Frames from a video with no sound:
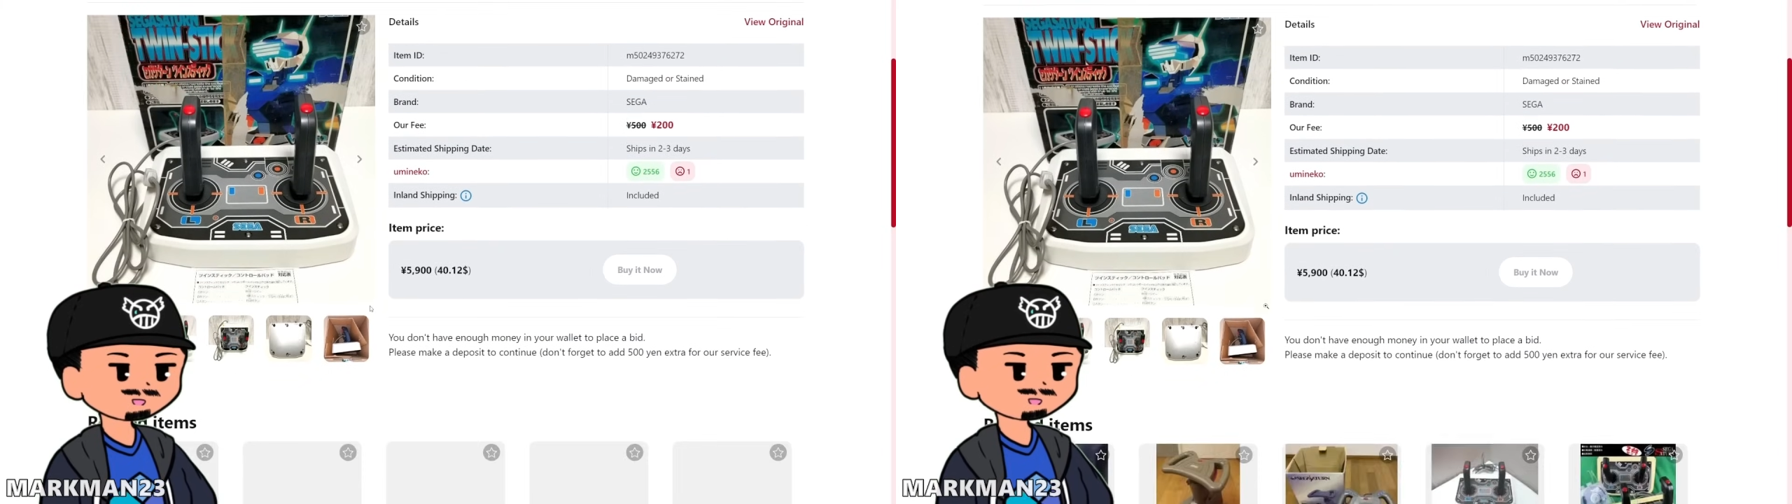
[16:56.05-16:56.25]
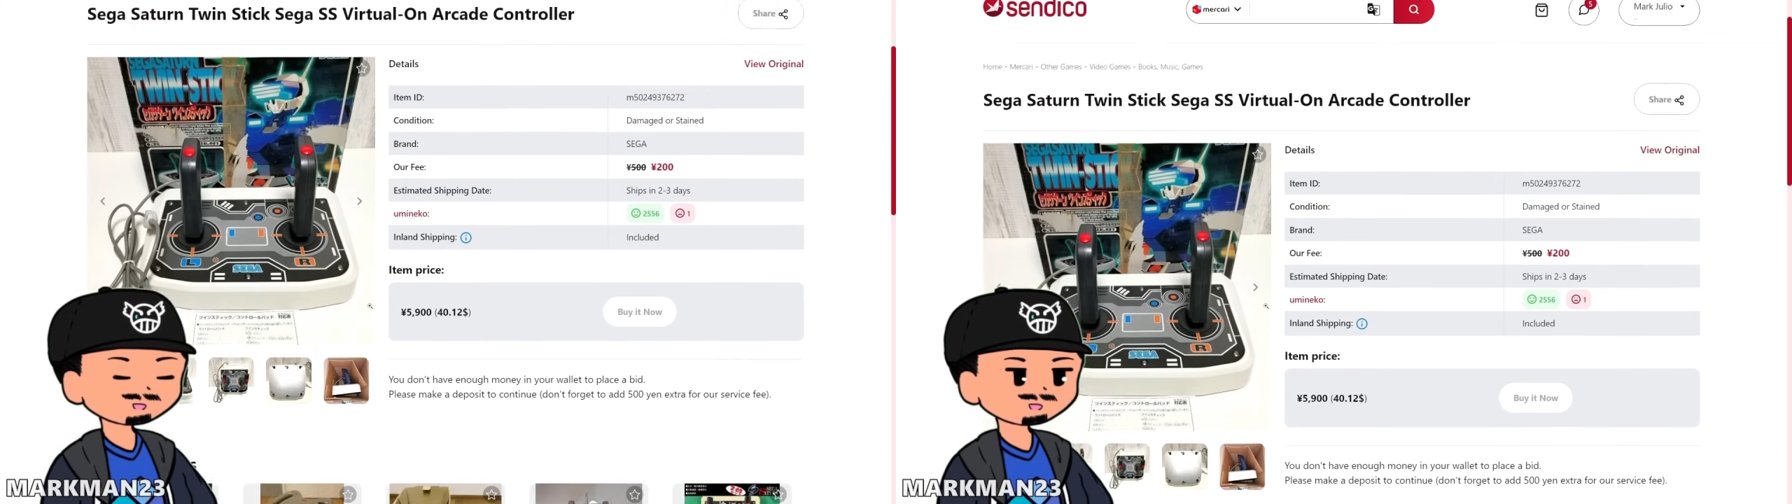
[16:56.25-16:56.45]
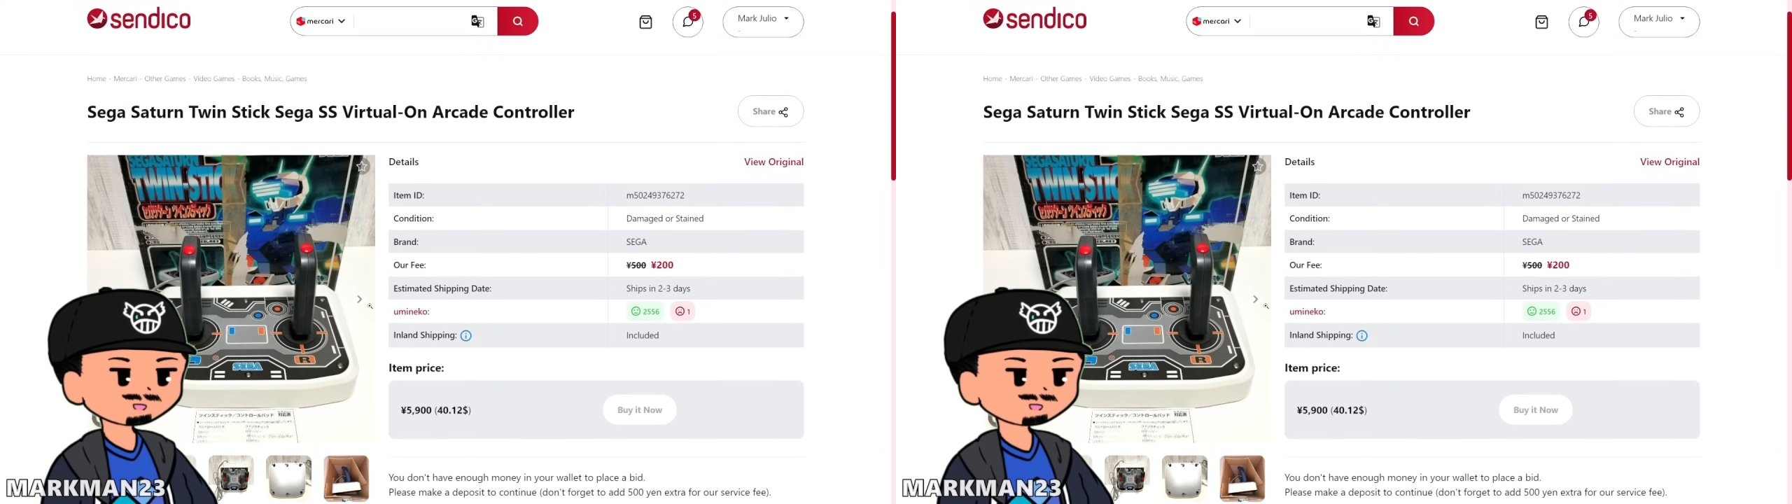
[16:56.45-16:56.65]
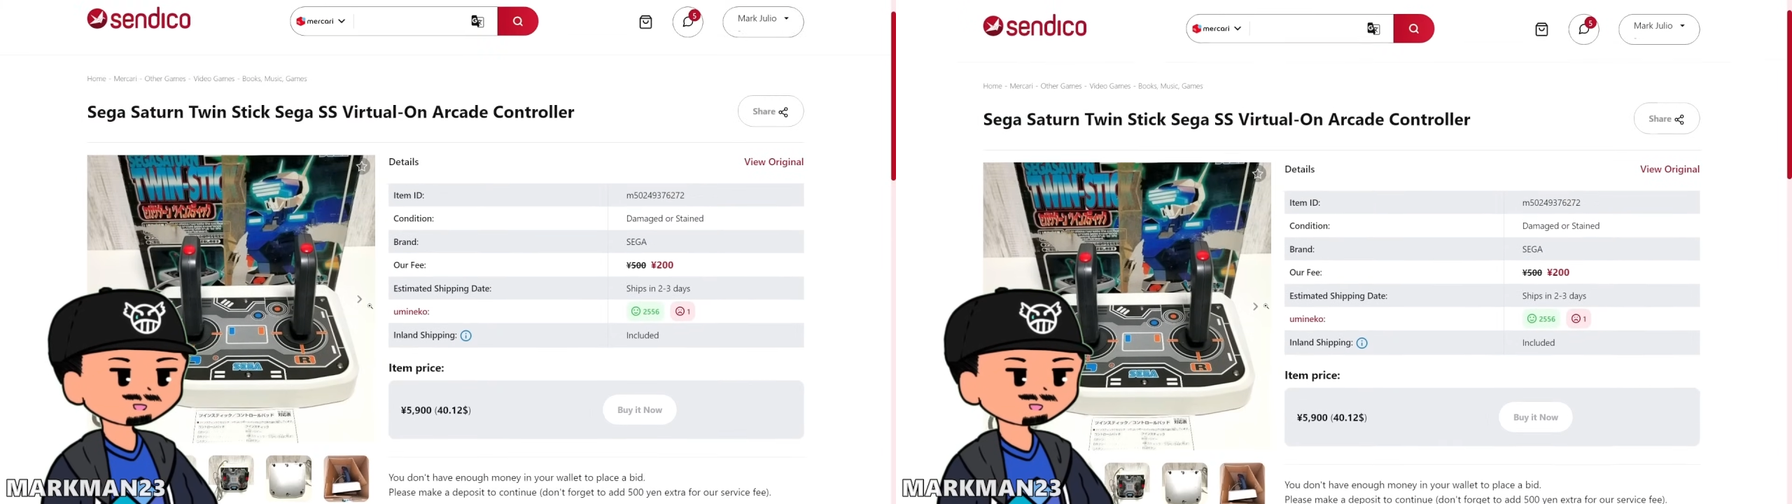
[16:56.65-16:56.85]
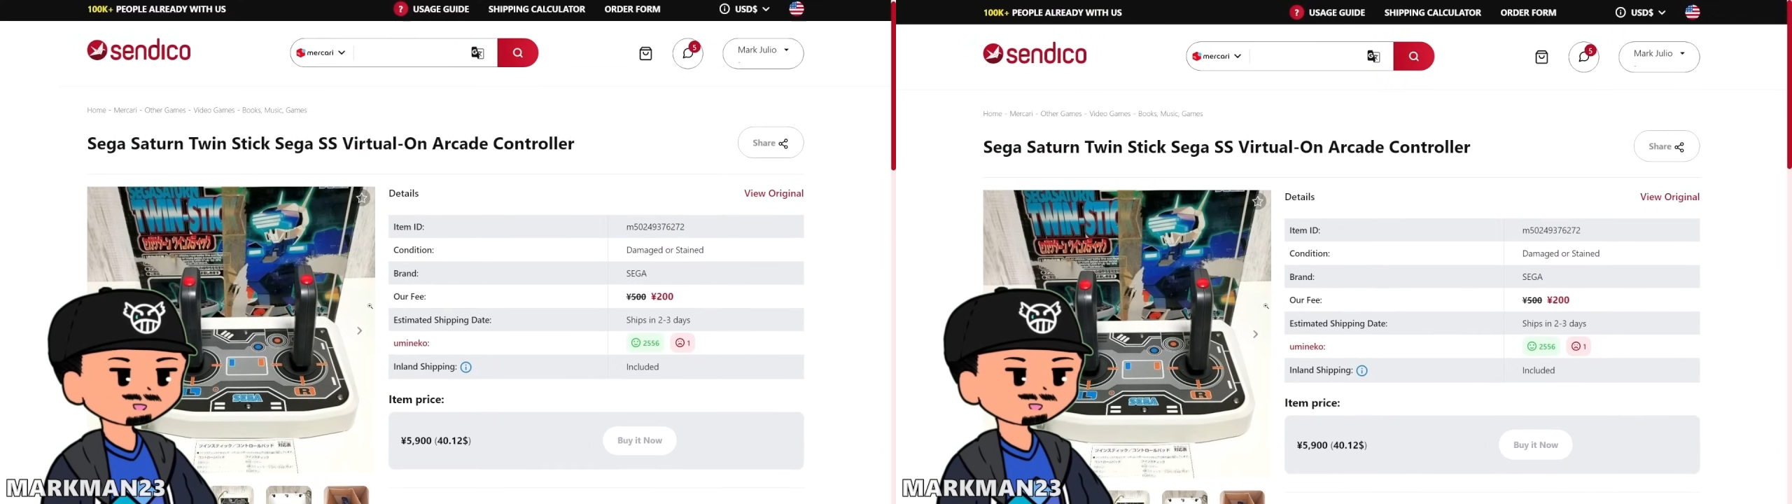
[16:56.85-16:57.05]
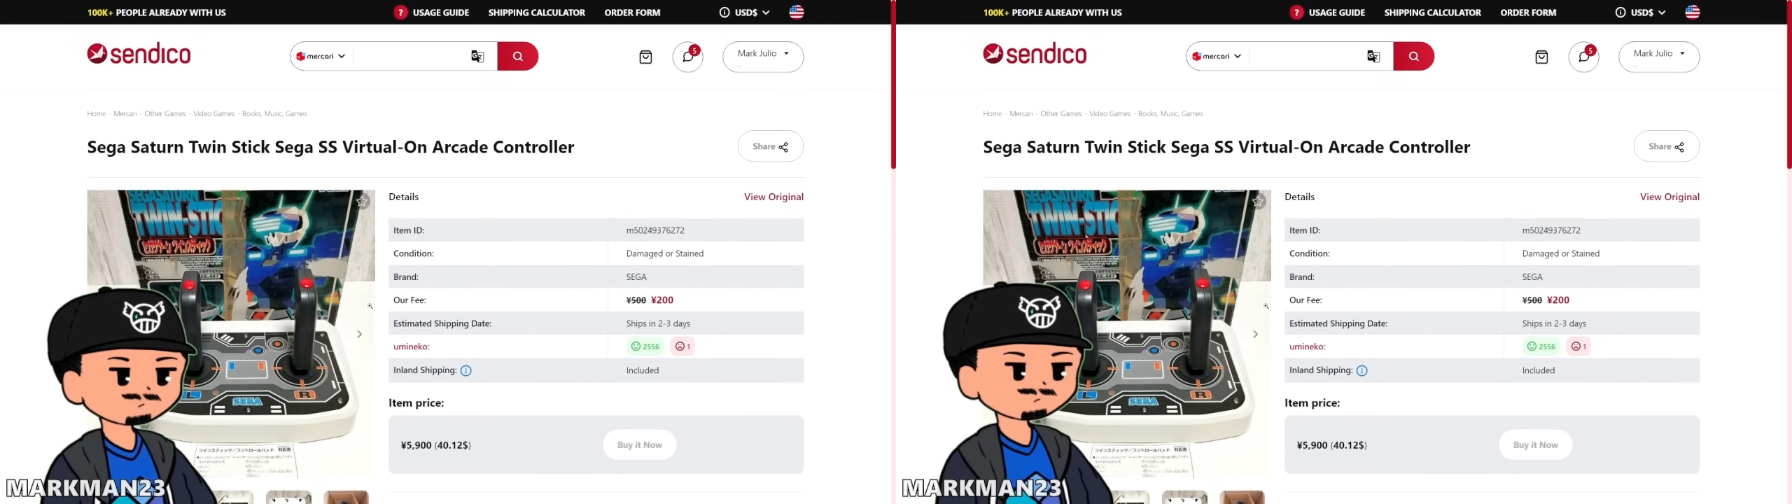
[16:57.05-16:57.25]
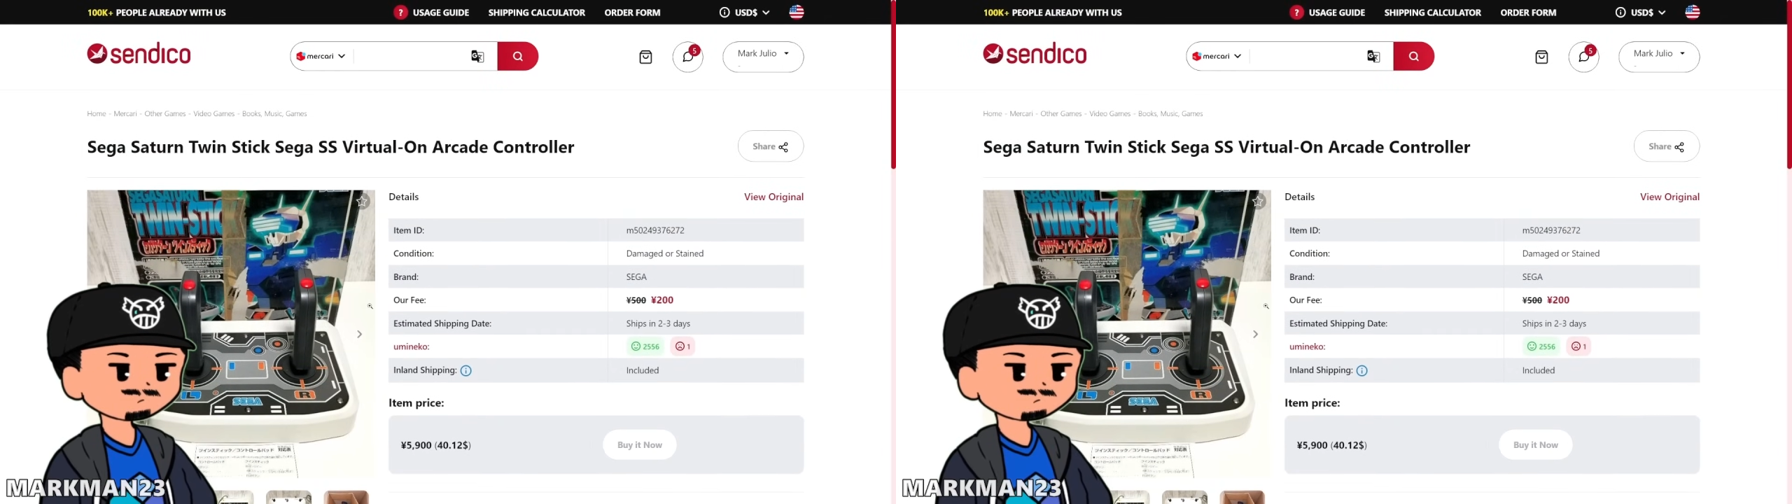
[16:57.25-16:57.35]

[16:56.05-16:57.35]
right to your doorstep.